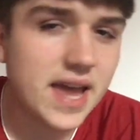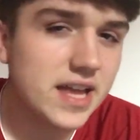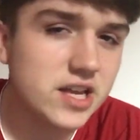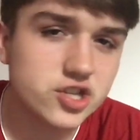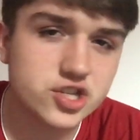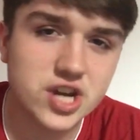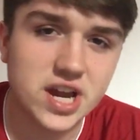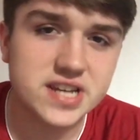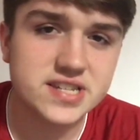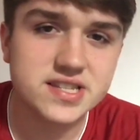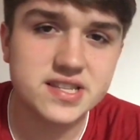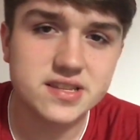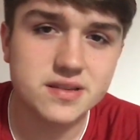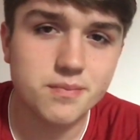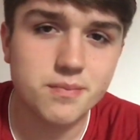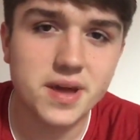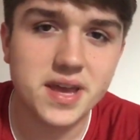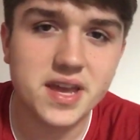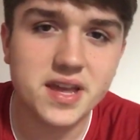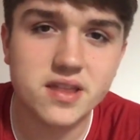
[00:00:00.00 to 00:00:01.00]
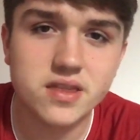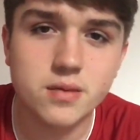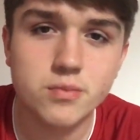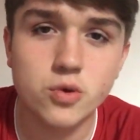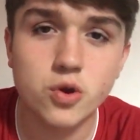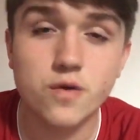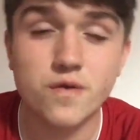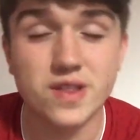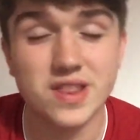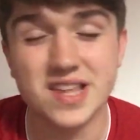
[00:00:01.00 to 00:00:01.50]
interested in making the
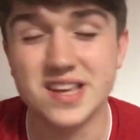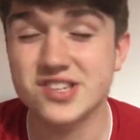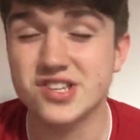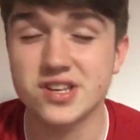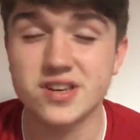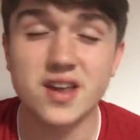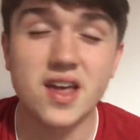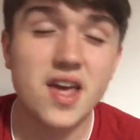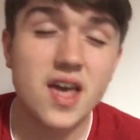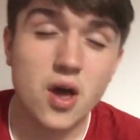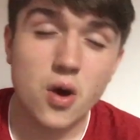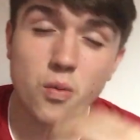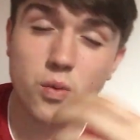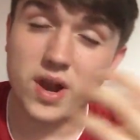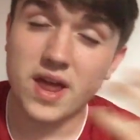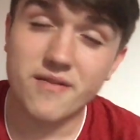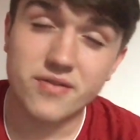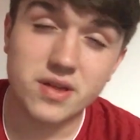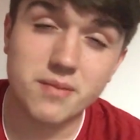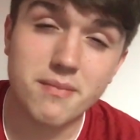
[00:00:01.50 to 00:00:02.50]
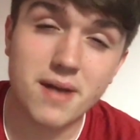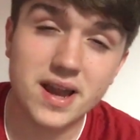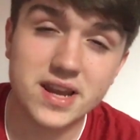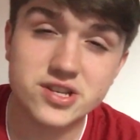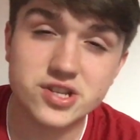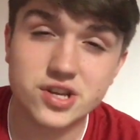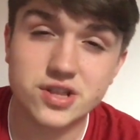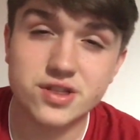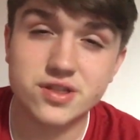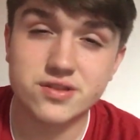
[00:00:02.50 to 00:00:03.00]
move, and listen, whatever the
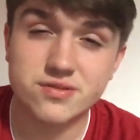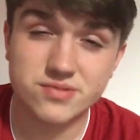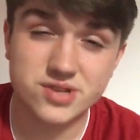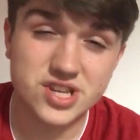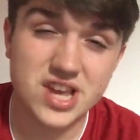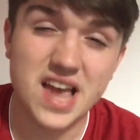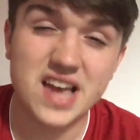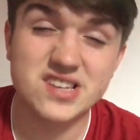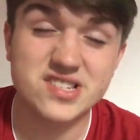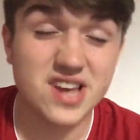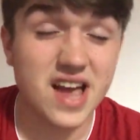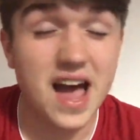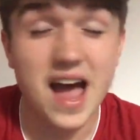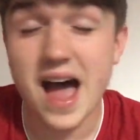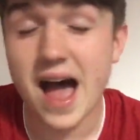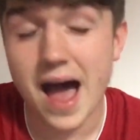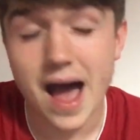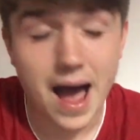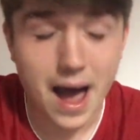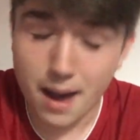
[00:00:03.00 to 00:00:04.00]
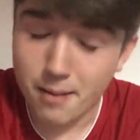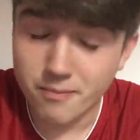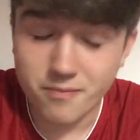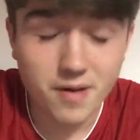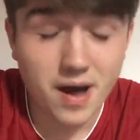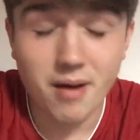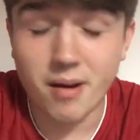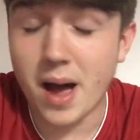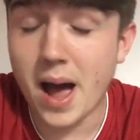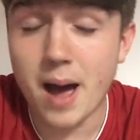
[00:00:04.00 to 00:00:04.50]
manager says, I,
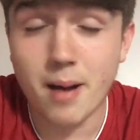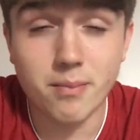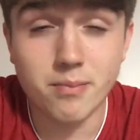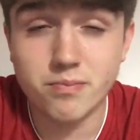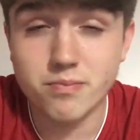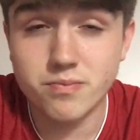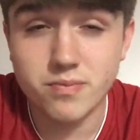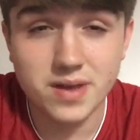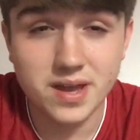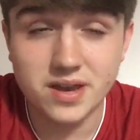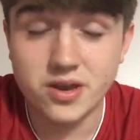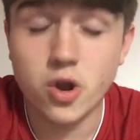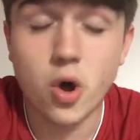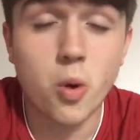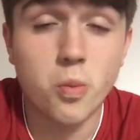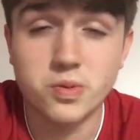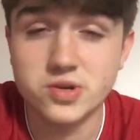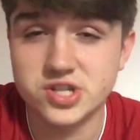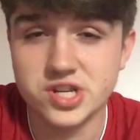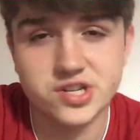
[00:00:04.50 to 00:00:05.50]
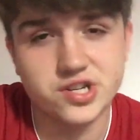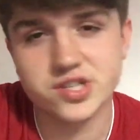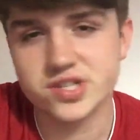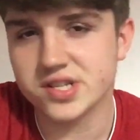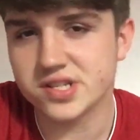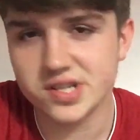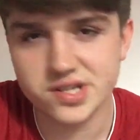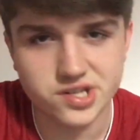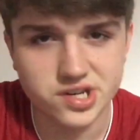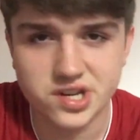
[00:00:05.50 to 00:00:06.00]
I, I, I'm in no position
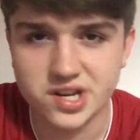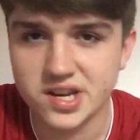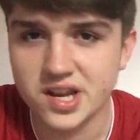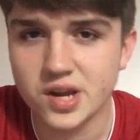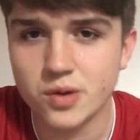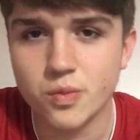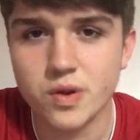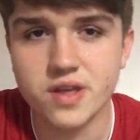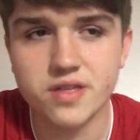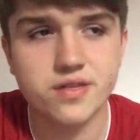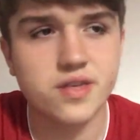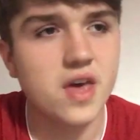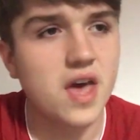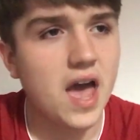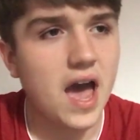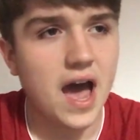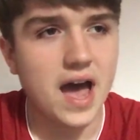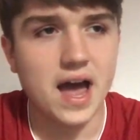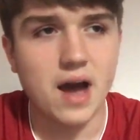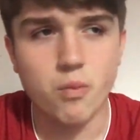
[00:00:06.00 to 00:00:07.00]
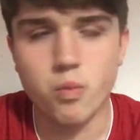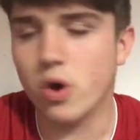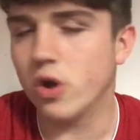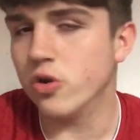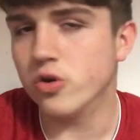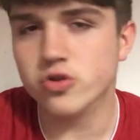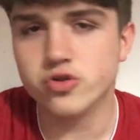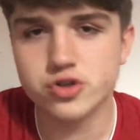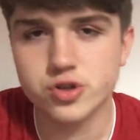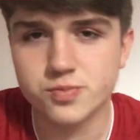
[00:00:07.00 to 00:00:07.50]
to disagree with. I
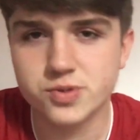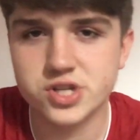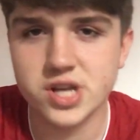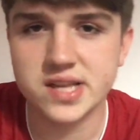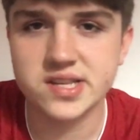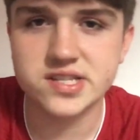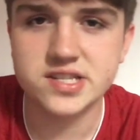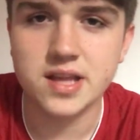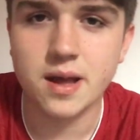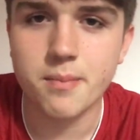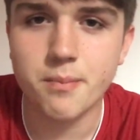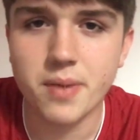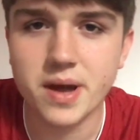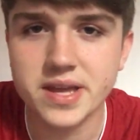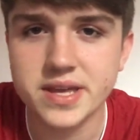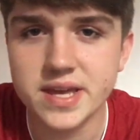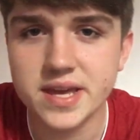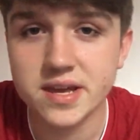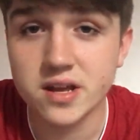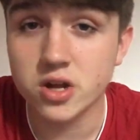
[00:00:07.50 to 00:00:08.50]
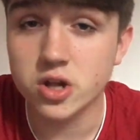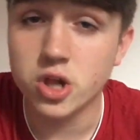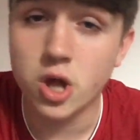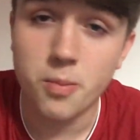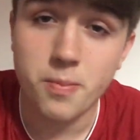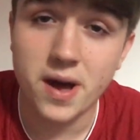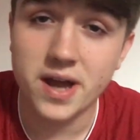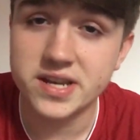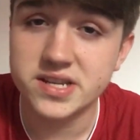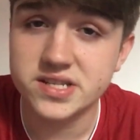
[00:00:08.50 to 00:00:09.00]
100% stand by Jurgen
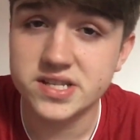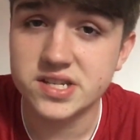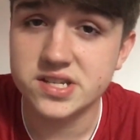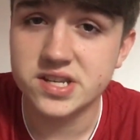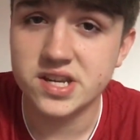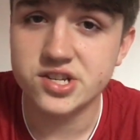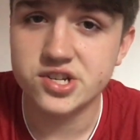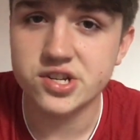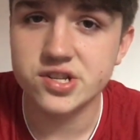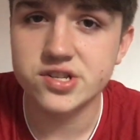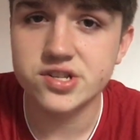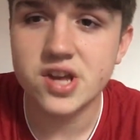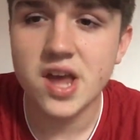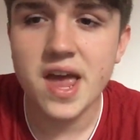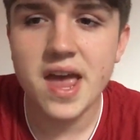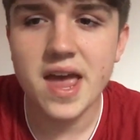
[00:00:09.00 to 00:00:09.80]
Klopp and his decisions,